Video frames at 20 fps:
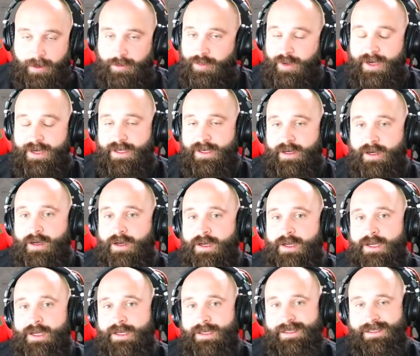right here.
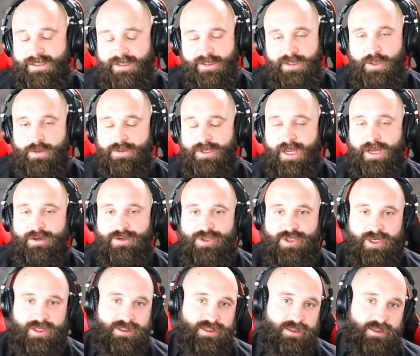He slowed down
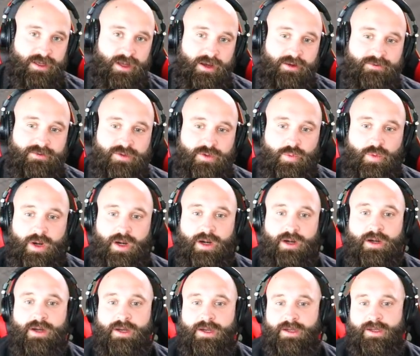just enough to
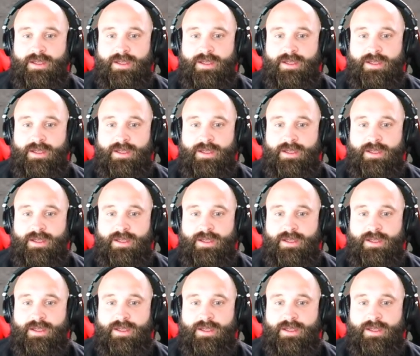where